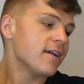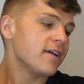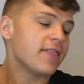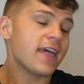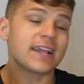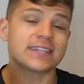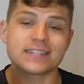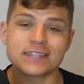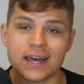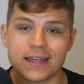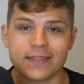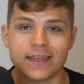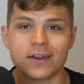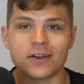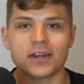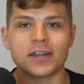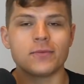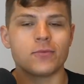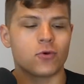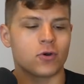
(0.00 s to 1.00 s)
That's not
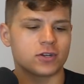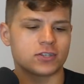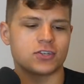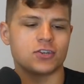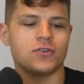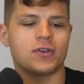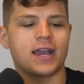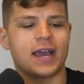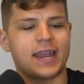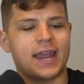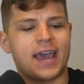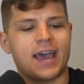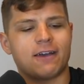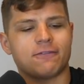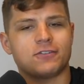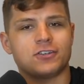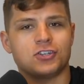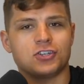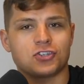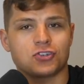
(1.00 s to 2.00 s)
there anymore, so you kind of
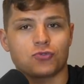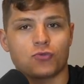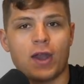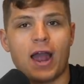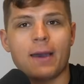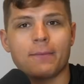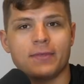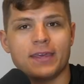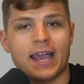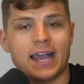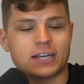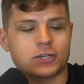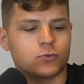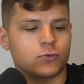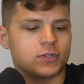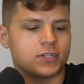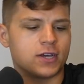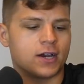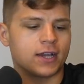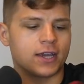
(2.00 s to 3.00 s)
have to just grab the
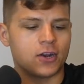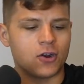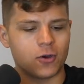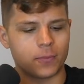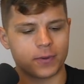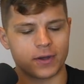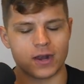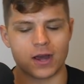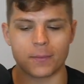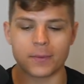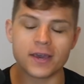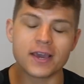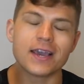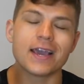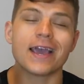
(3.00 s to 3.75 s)
actual tongue and open it up.